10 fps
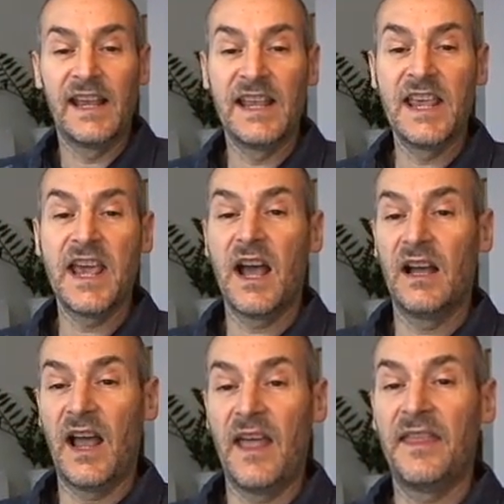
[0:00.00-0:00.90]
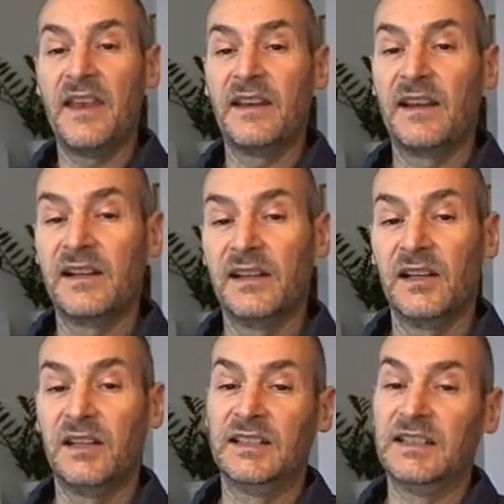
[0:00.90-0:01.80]
Here, I think
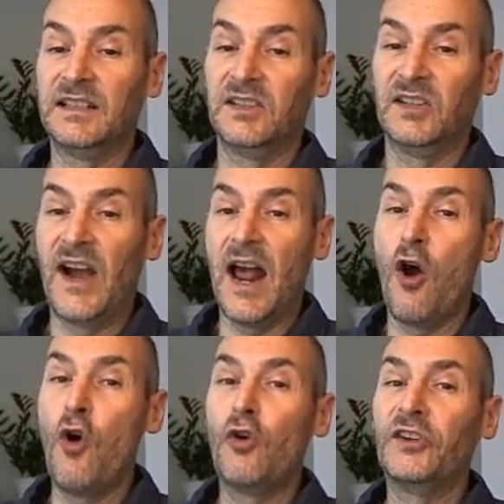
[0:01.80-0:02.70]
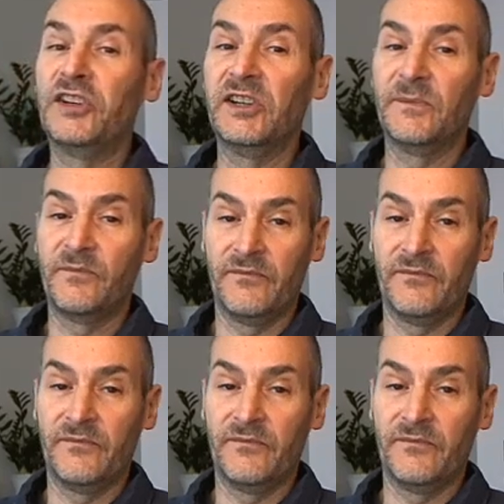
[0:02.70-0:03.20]
there are all the